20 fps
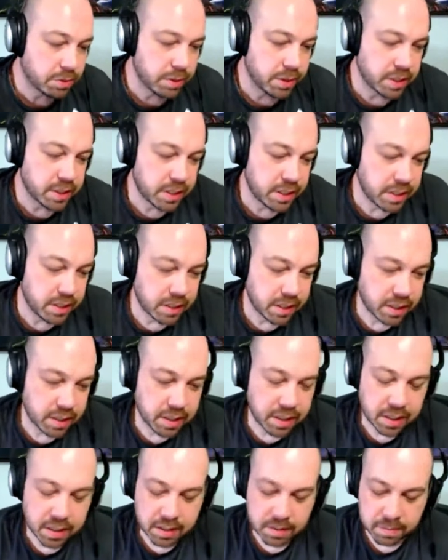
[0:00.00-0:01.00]
And I was
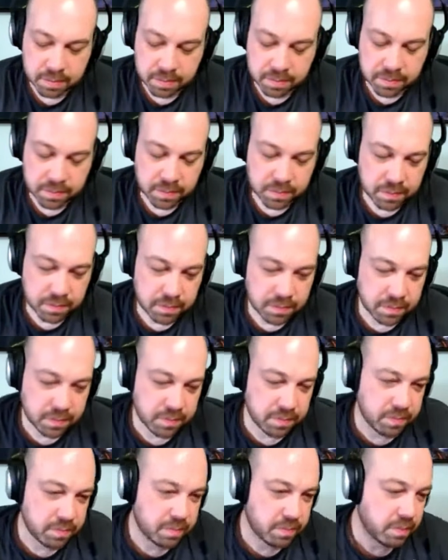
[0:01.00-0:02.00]
really, um,
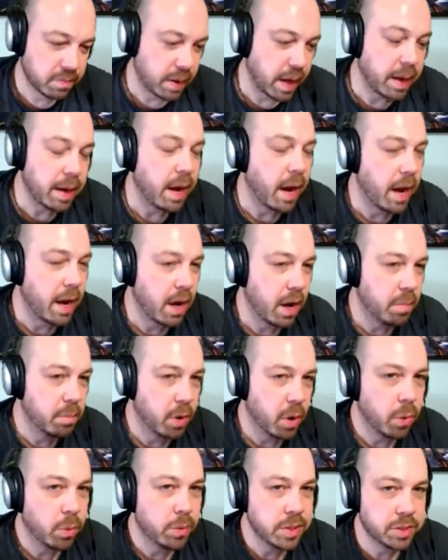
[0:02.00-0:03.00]
I,
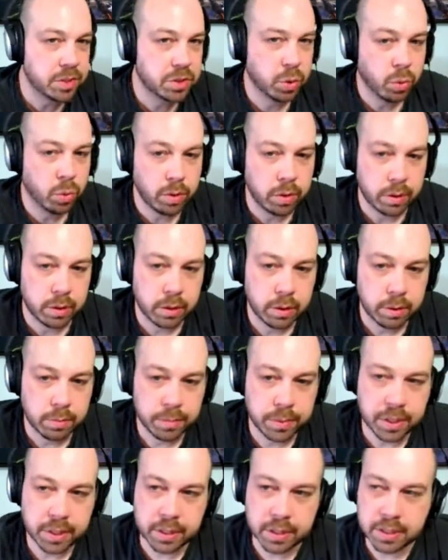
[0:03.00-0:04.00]
I, am always
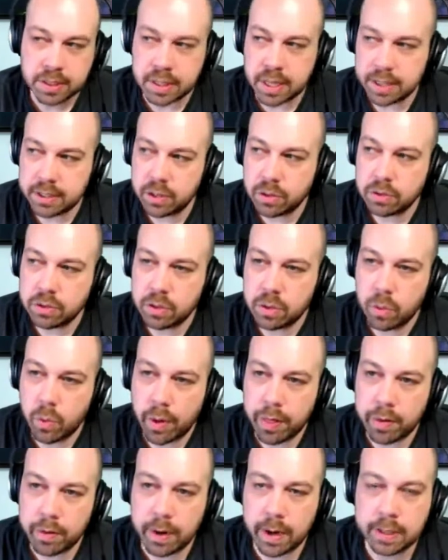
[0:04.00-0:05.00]
torn because I don't
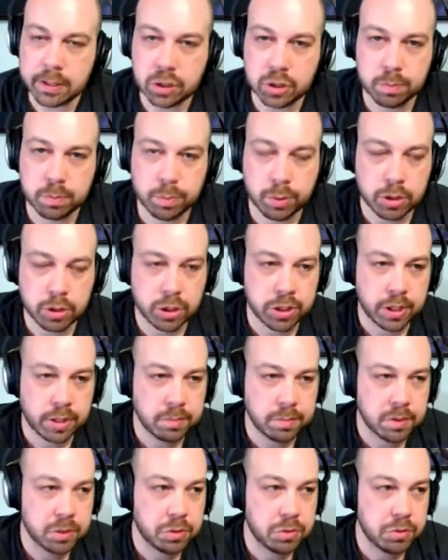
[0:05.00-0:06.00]
know whether I should
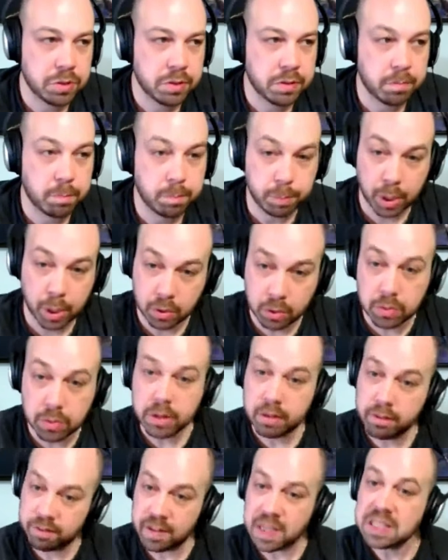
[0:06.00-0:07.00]
push them to the,
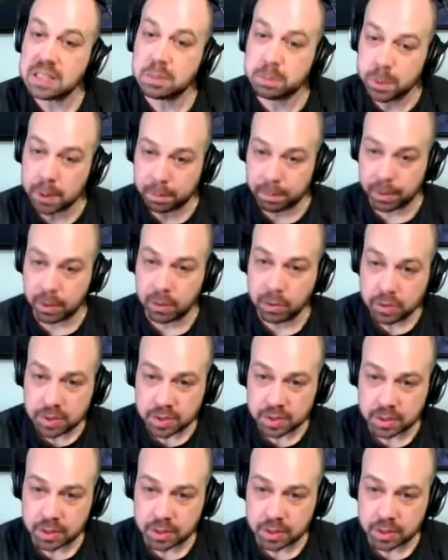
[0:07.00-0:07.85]
po- the Facebook